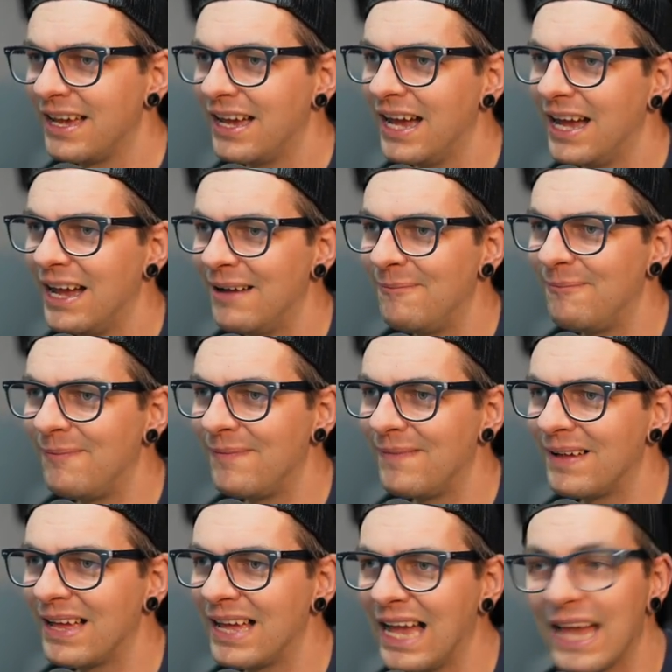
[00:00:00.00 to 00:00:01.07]
And
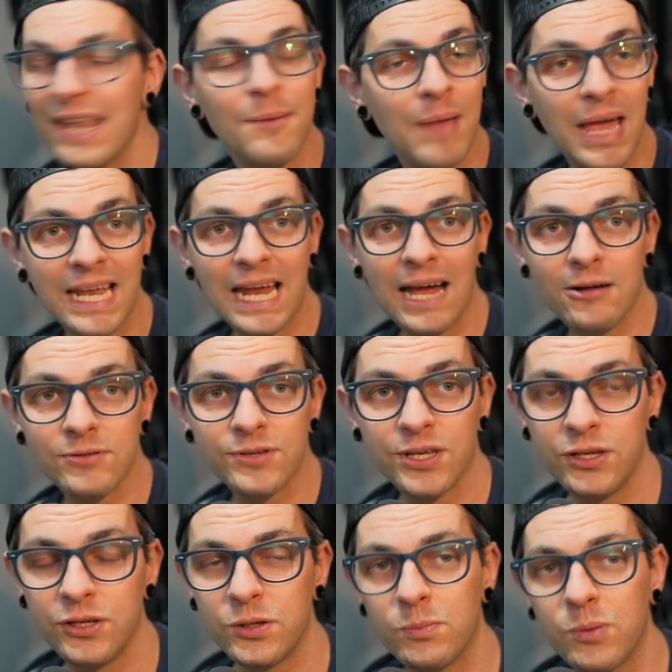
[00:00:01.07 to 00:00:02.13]
a main out. So
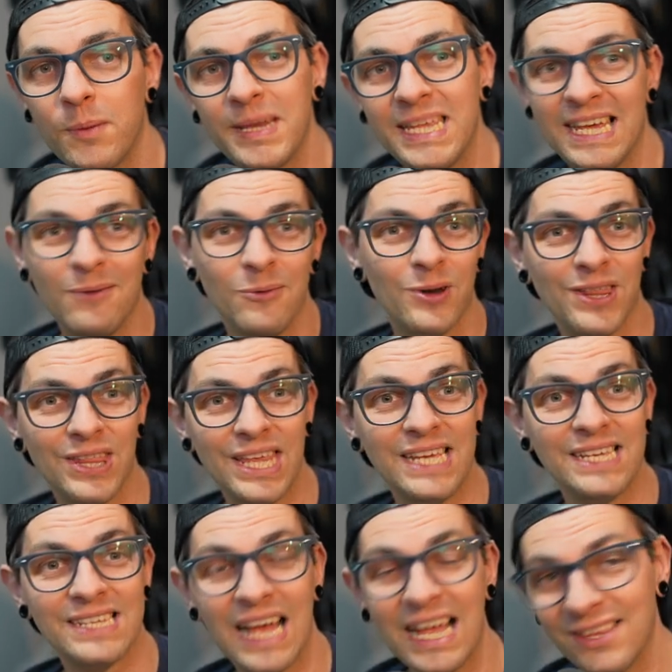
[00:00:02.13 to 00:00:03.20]
you could probably get one of
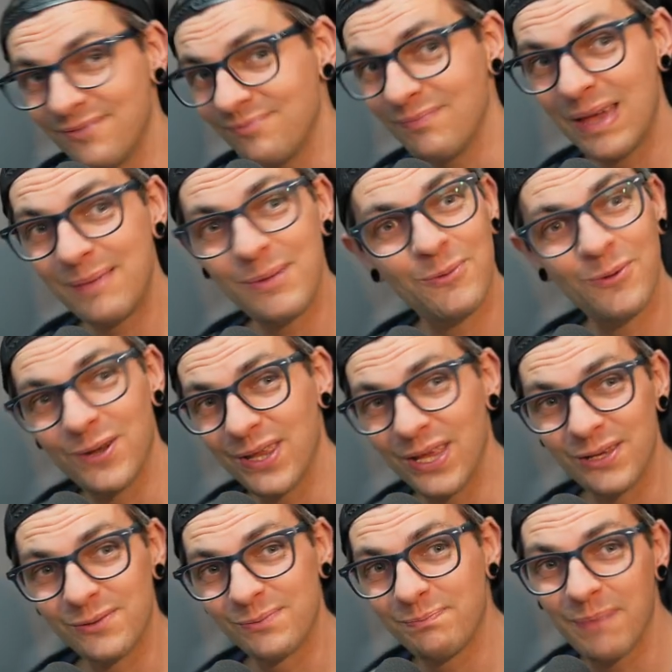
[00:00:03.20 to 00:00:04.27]
these and maybe one of those